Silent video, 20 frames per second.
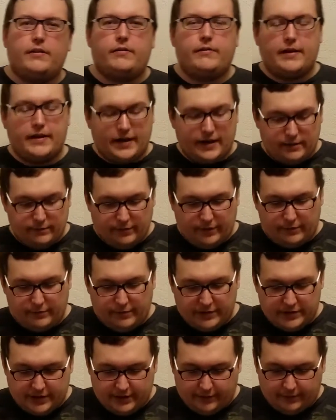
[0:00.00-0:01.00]
so I kind of was
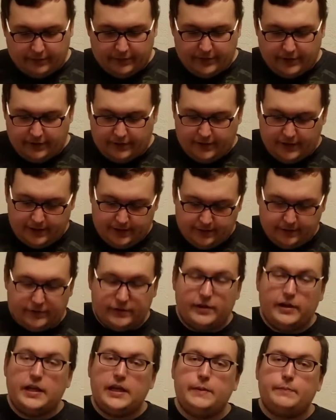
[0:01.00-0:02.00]
wishing this was going to say either
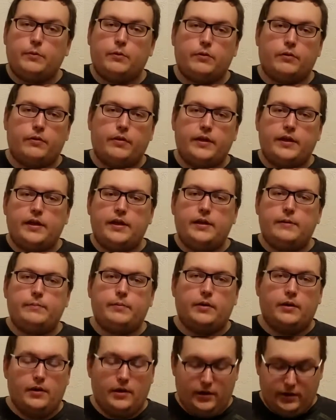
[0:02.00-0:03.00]
Keep or the Keep,
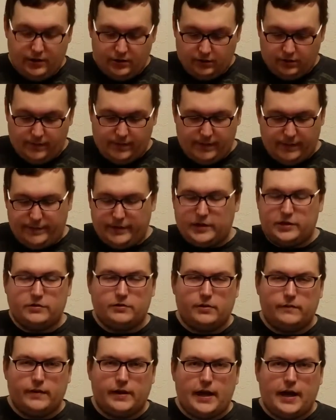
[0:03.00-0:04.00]
or maybe a
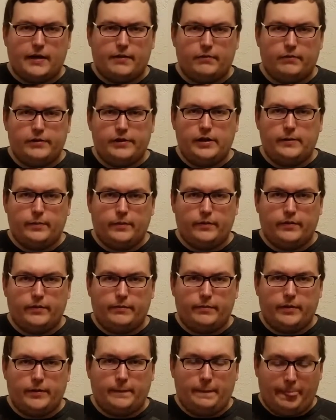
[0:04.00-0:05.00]
picture of a castle keep or
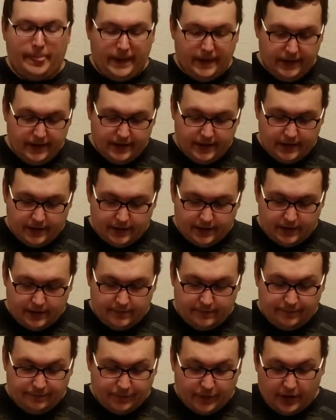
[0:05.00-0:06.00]
something.
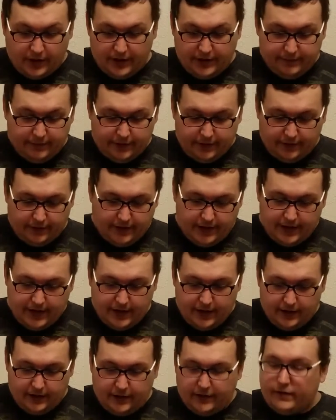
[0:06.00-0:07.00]
I'll live with it saying
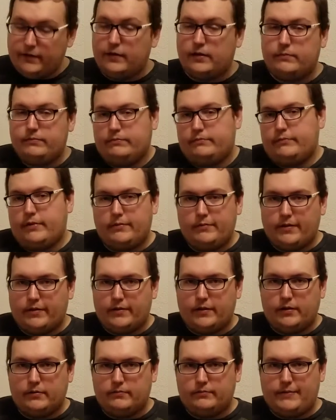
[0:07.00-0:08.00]
in it. That's not
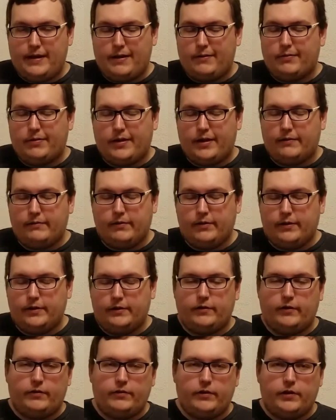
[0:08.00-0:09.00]
a downside really.
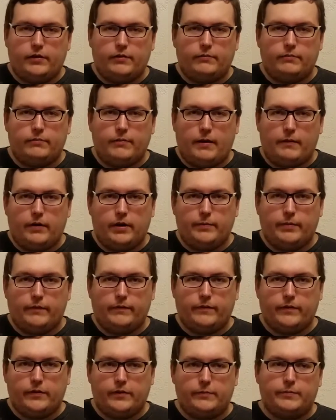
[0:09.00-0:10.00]
It's just, you know, I would have
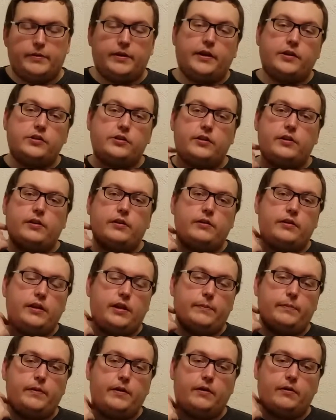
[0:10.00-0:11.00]
preferred potentially
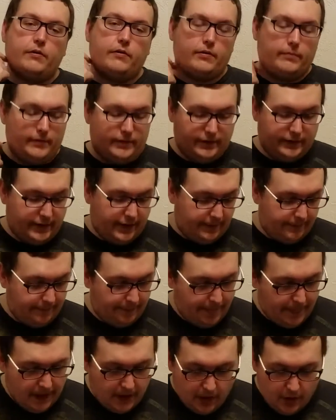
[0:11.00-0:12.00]
Keep Gear or something like that.
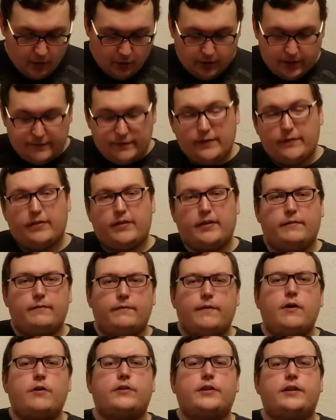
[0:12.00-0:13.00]
Or even if it said
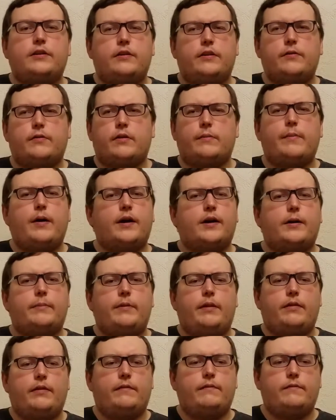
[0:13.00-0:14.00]
Vault. I know there was a mock-up
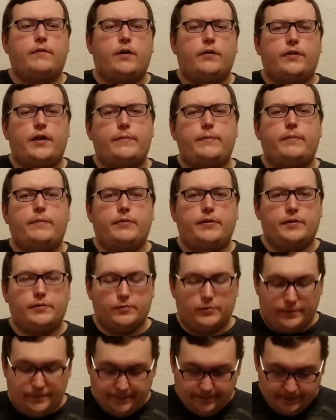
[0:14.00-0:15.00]
that said Vault. That'd be pretty
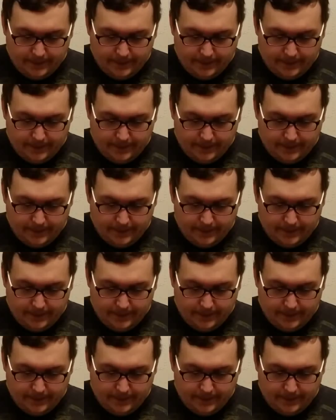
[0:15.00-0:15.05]
cool.